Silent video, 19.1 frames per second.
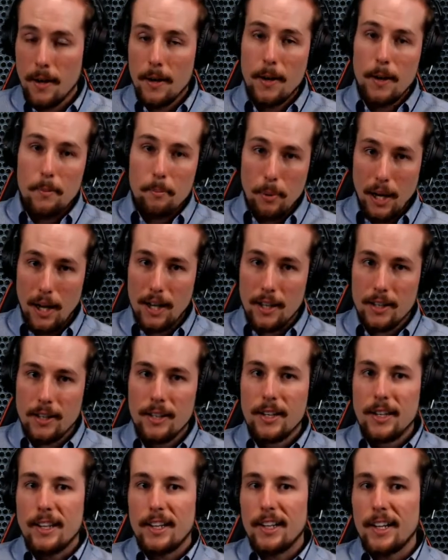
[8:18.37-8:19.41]
But
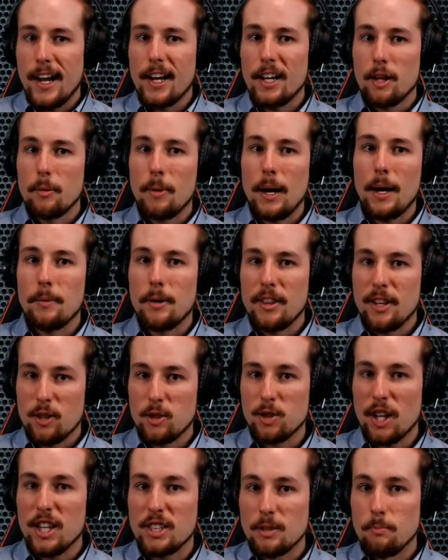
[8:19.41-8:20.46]
in Alabama, there's
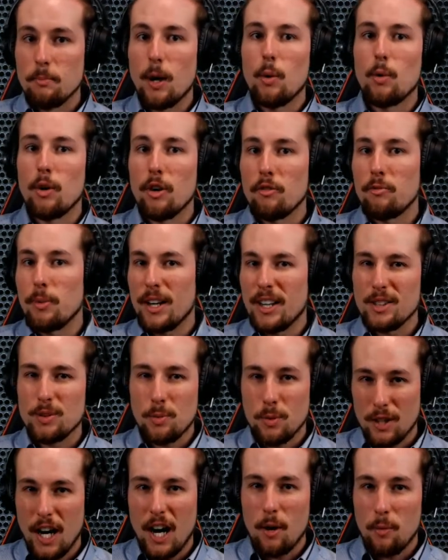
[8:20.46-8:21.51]
less motive because we're
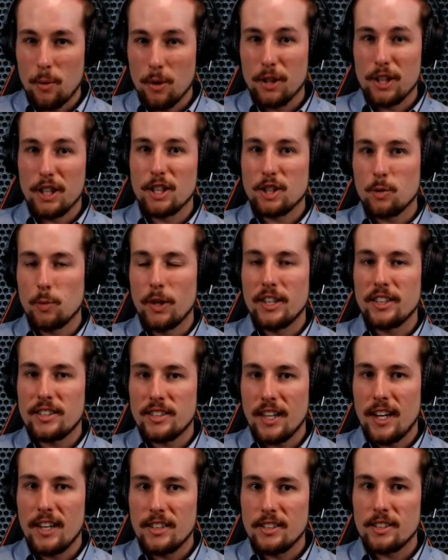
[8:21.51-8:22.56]
not really a swing
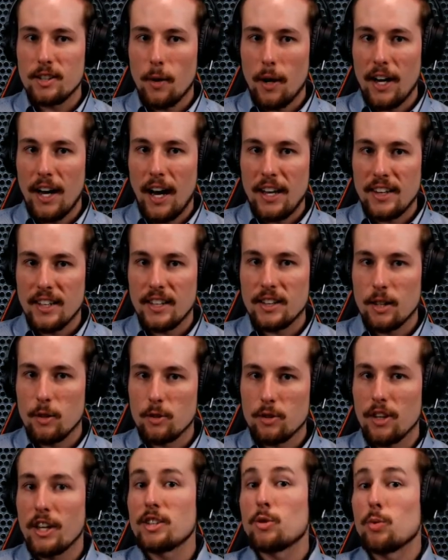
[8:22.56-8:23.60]
state, and so I, I, think there's
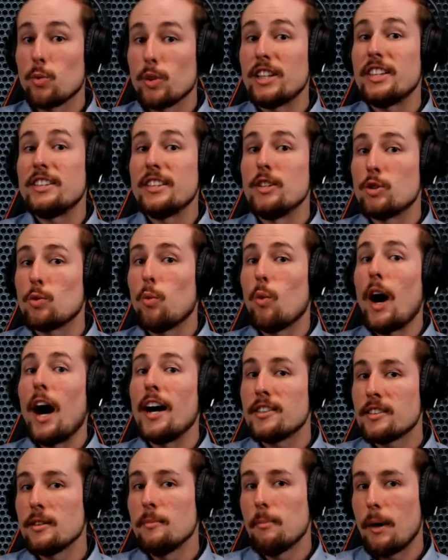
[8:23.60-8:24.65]
less reasons why
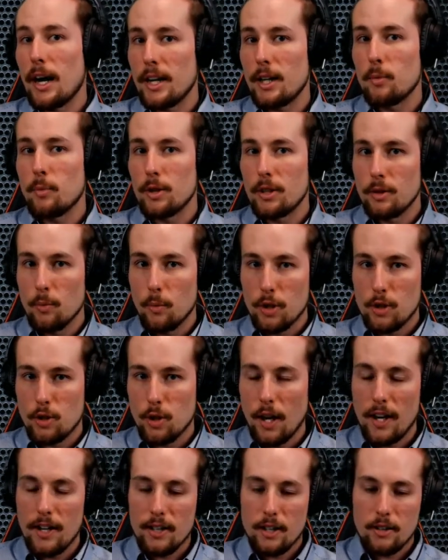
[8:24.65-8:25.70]
somebody would, would try
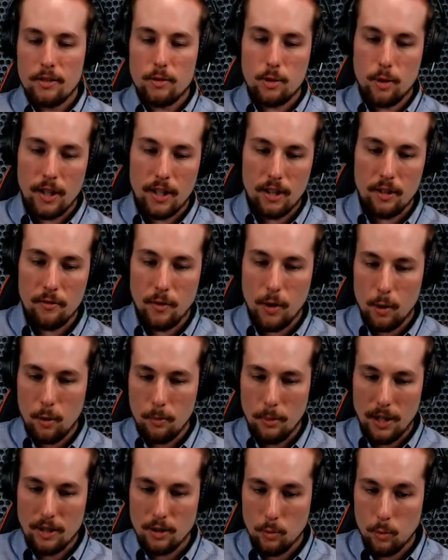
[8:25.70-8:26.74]
to trick the vote
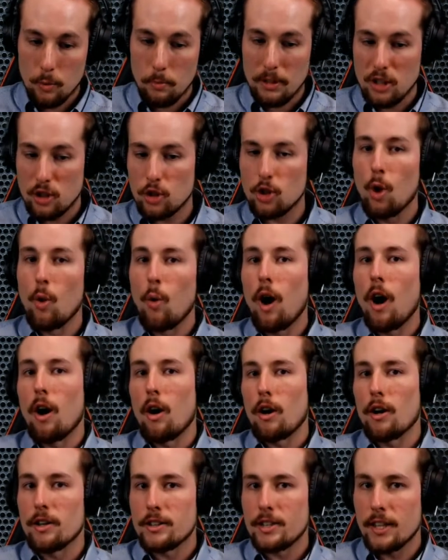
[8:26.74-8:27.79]
because it would be so
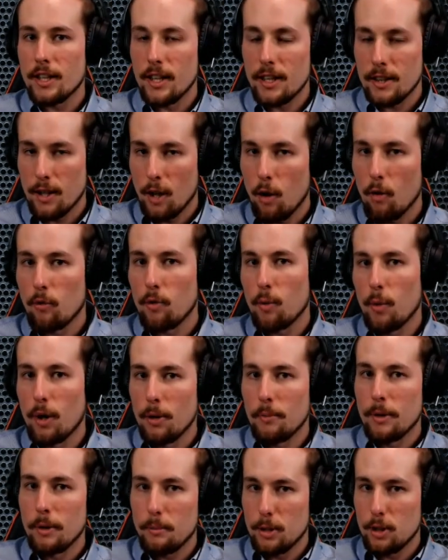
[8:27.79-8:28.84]
hard to get the
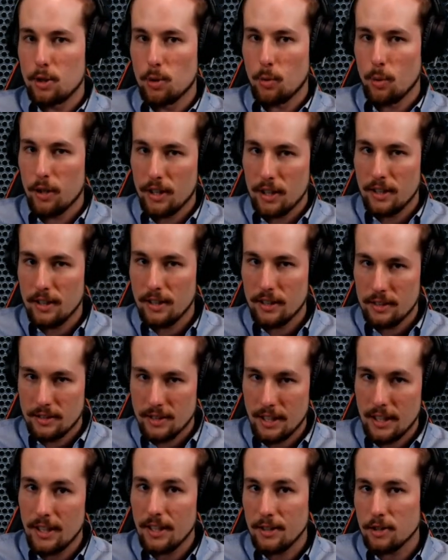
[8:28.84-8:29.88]
overwhelming majority to, to
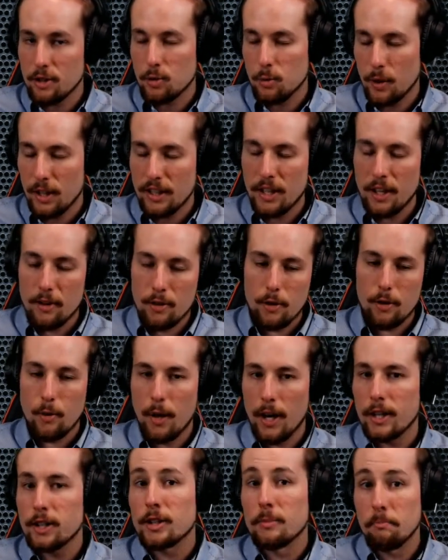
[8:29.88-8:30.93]
get it to swing the other
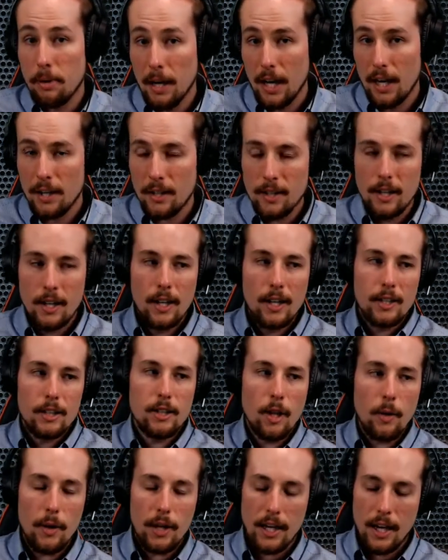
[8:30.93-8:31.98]
direction. But you know,
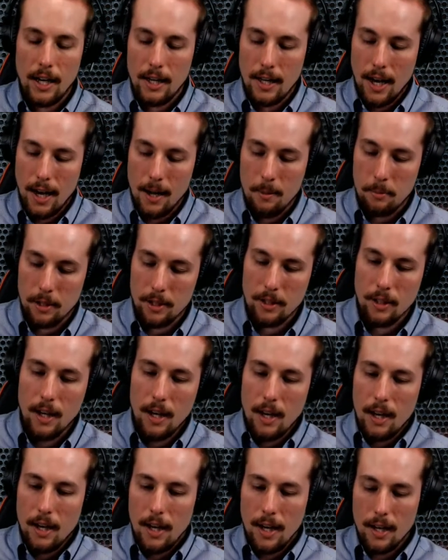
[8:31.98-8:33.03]
it can happen.
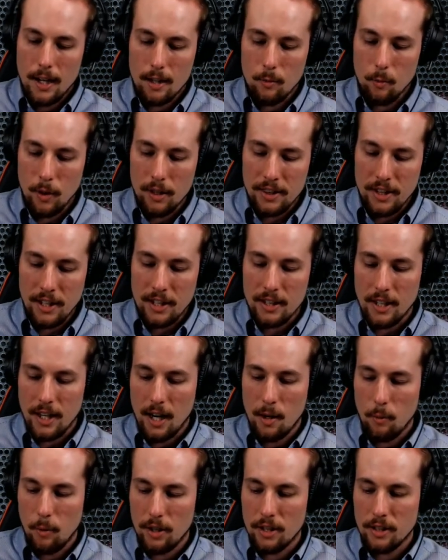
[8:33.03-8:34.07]
And one thing that I
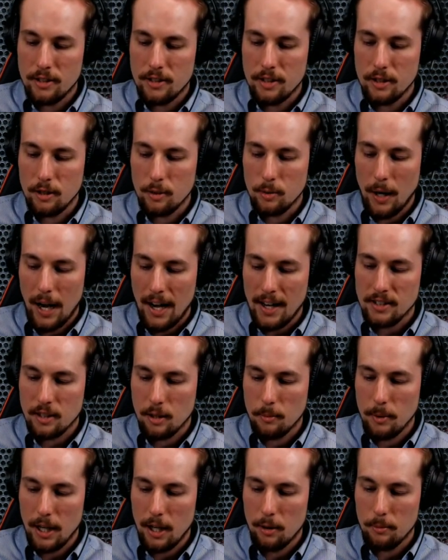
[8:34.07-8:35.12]
wanted to ask
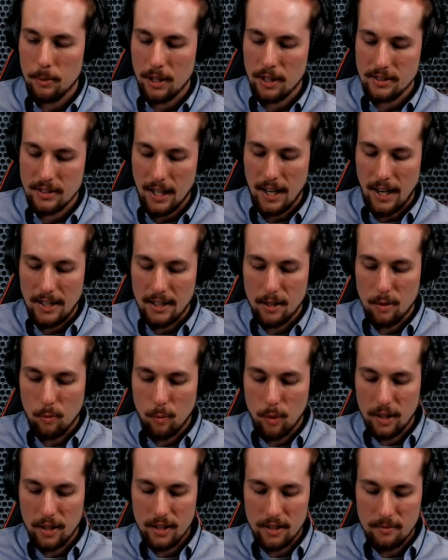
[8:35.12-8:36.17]
about because I, I didn't want
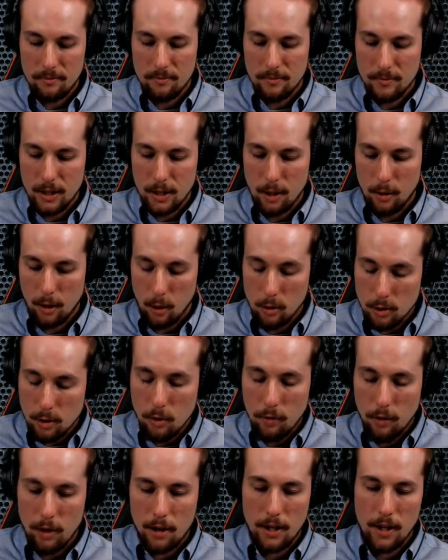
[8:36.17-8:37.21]
to you know go too
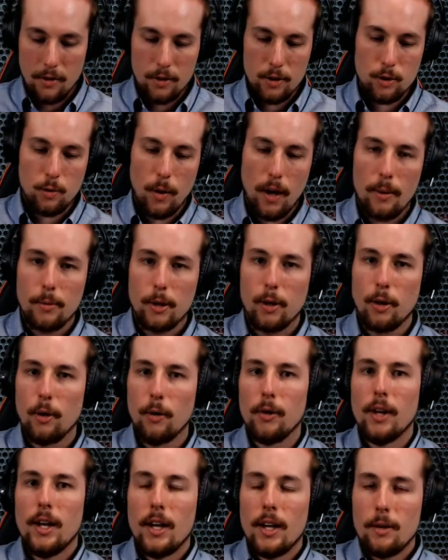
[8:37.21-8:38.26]
far down this rabbit hole,
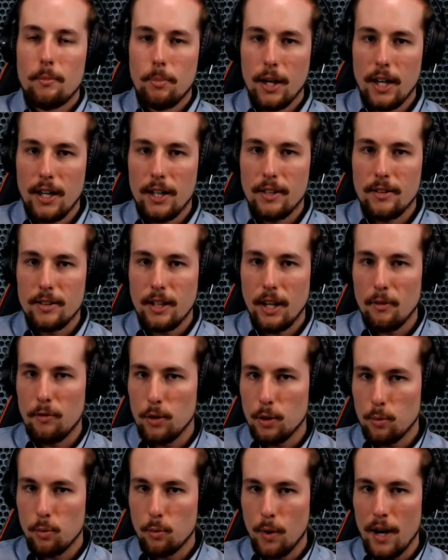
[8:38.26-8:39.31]
but if you
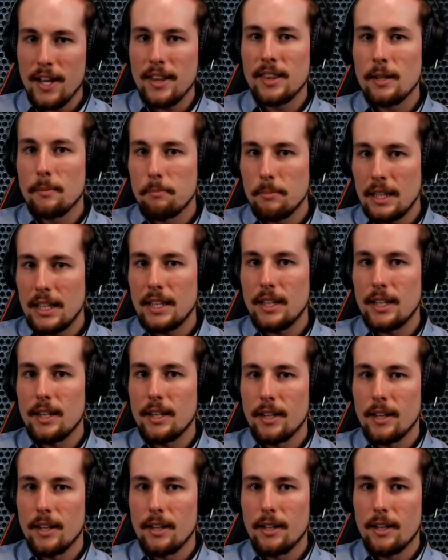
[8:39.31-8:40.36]
read the
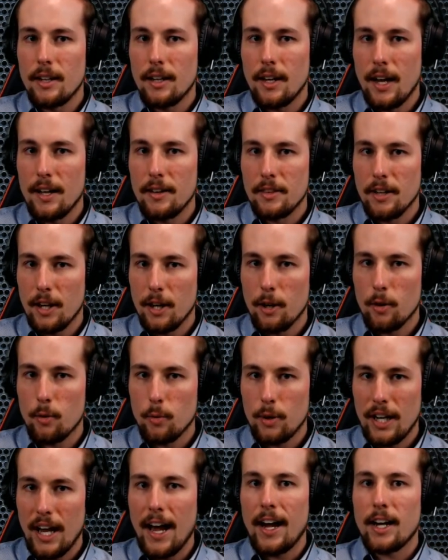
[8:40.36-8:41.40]
media and their
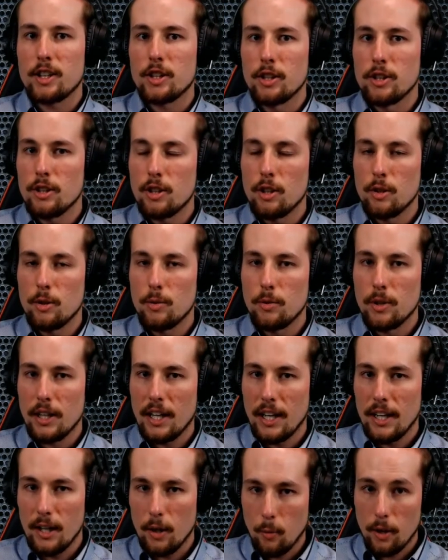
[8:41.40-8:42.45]
reaction to the
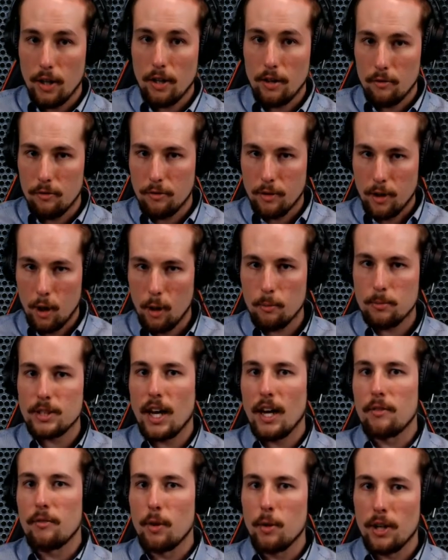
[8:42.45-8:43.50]
getting rid of curbside
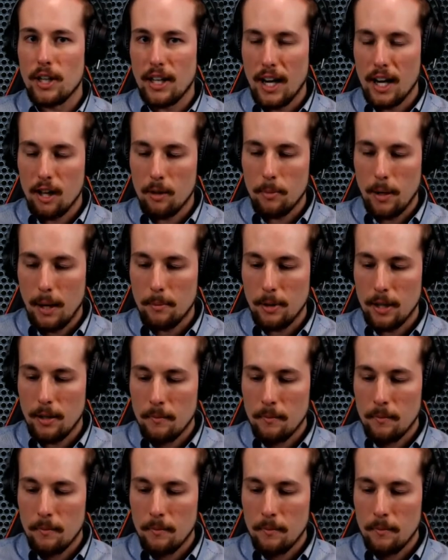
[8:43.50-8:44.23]
voting in Alabama,